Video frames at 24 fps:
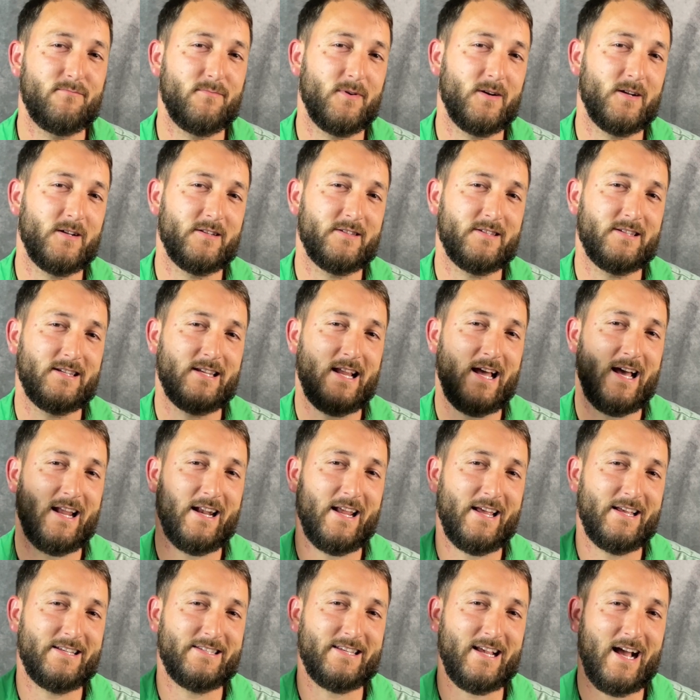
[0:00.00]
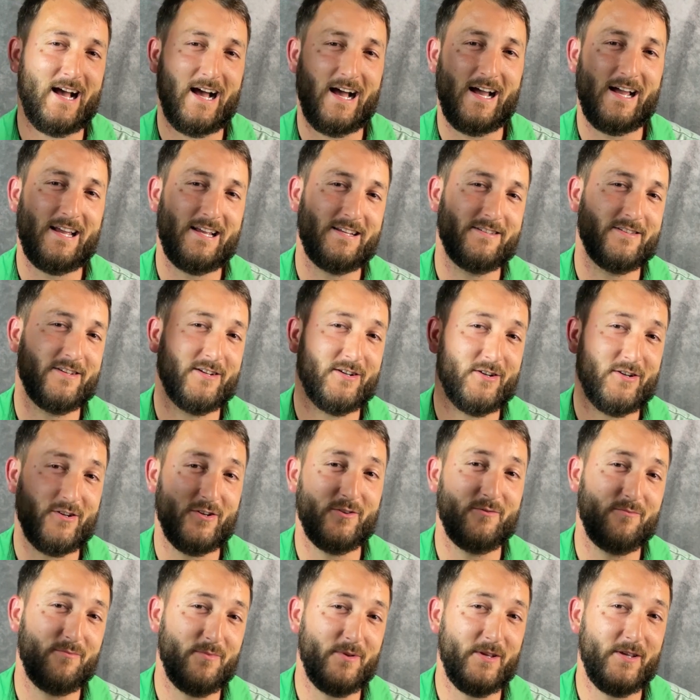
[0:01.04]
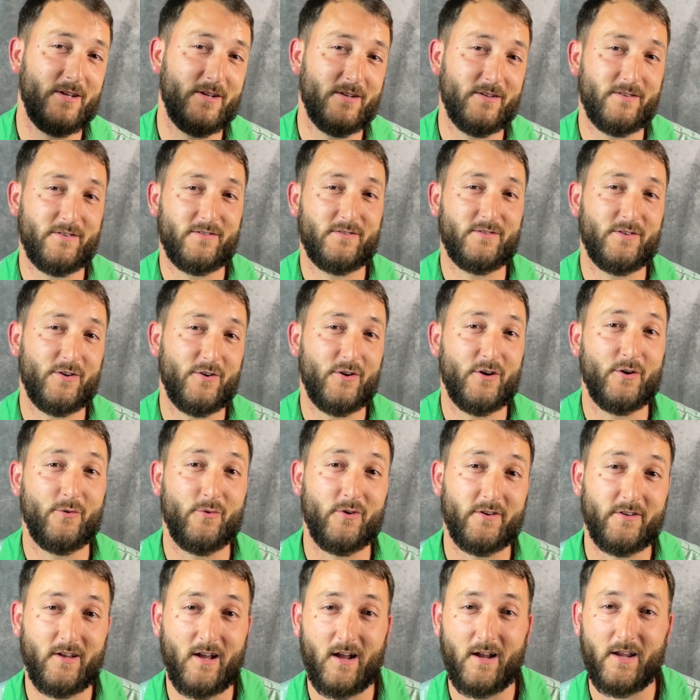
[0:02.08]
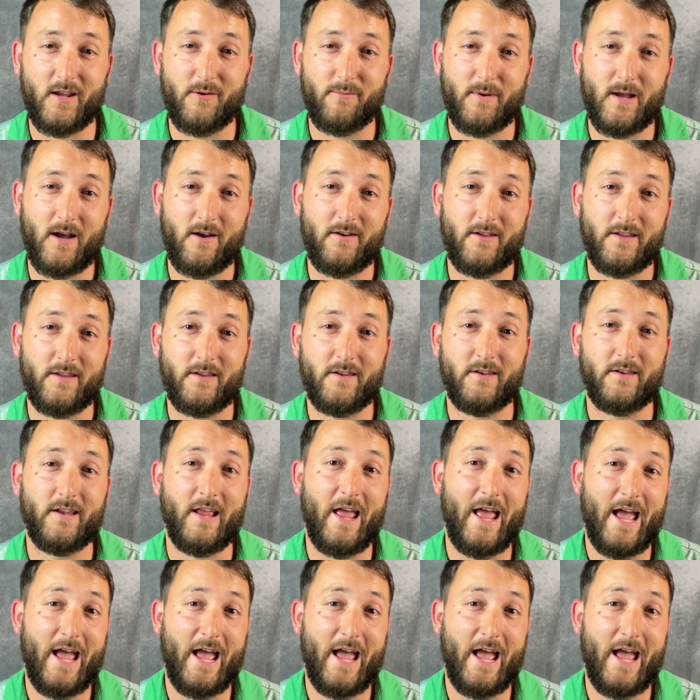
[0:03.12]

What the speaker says: but it's not as high as it could be considering we're talking about an